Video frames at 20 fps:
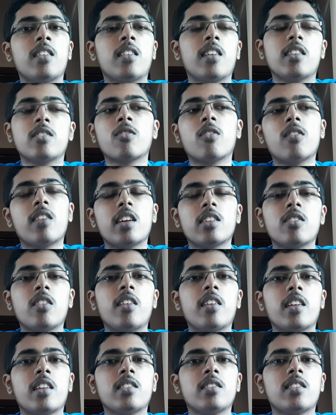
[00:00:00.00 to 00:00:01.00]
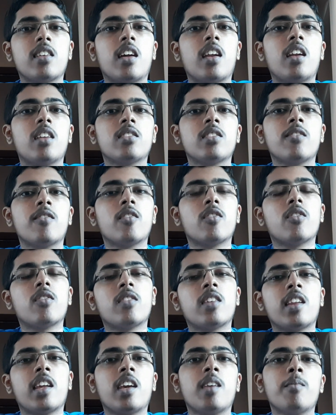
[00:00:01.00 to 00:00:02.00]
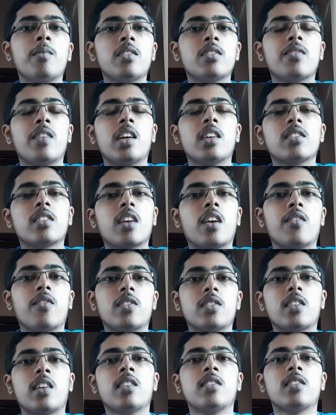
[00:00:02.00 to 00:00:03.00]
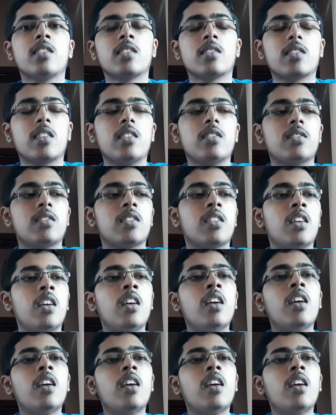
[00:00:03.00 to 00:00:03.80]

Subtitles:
It has got actually 10 channels, even though the name is Flysky FS-i6S.